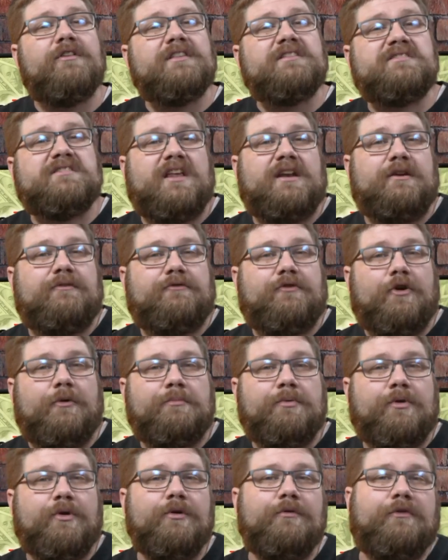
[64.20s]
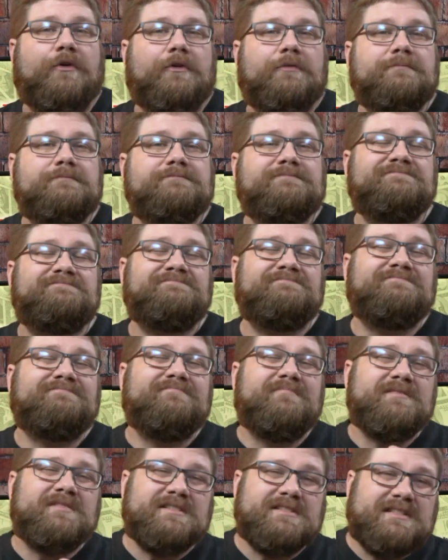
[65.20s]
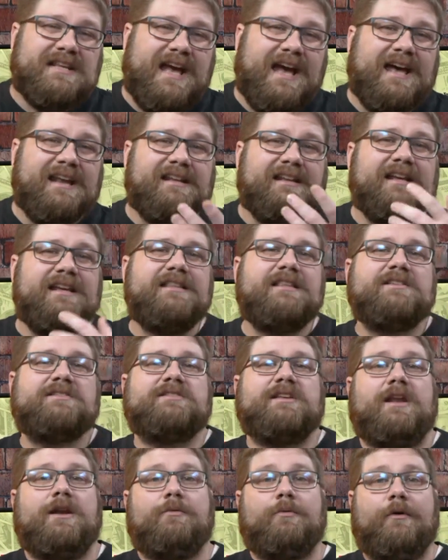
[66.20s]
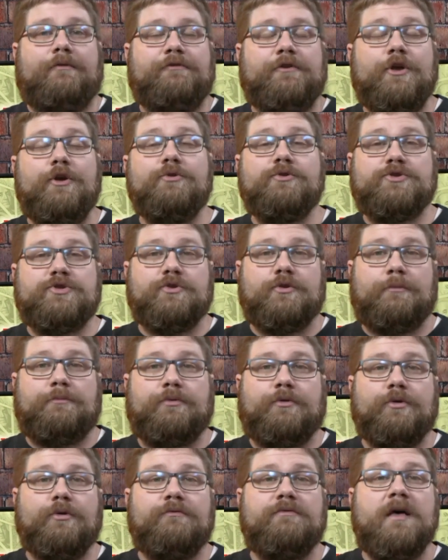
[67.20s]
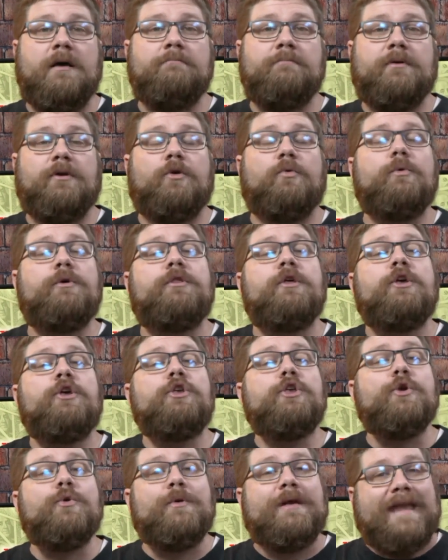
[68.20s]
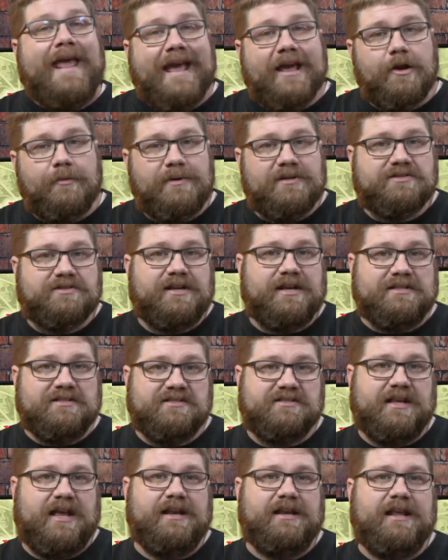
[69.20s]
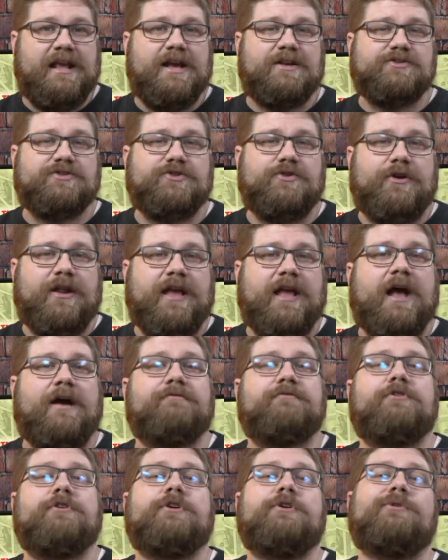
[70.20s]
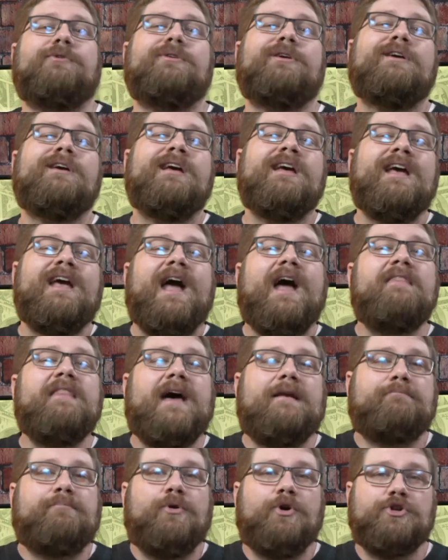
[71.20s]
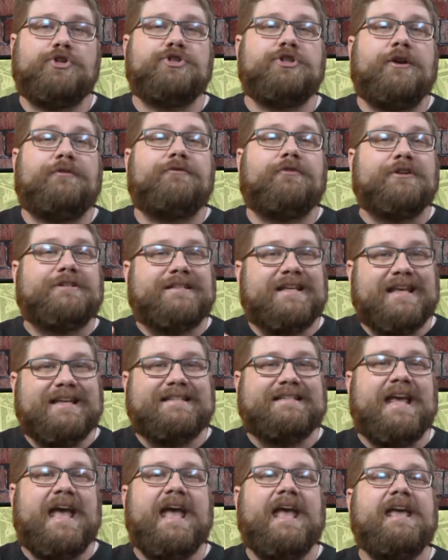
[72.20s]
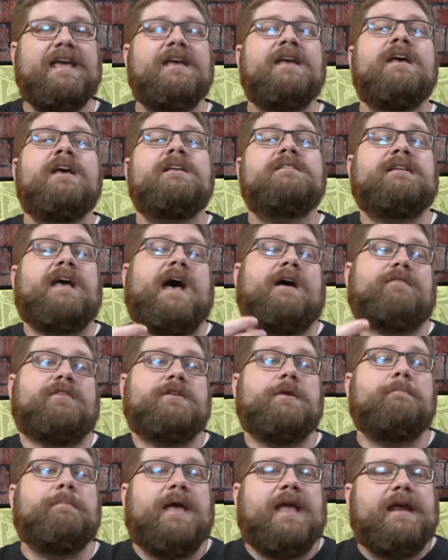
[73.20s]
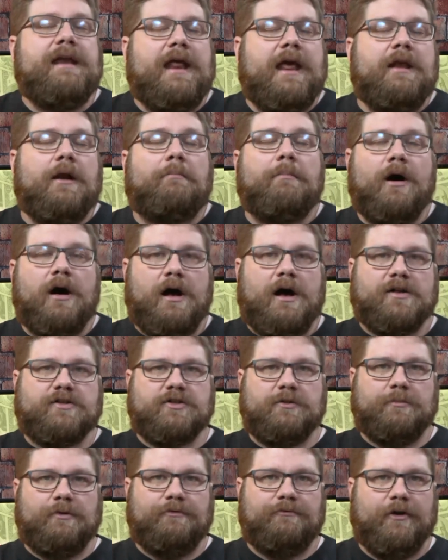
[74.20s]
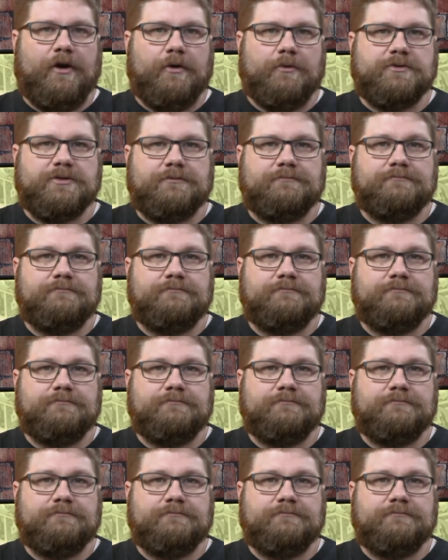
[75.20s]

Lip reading: Senate for approval. Sadly, the Senate refused to approve that bill with unanimous consent yesterday afternoon, and that pushed it for today to have a debate and a possible vote.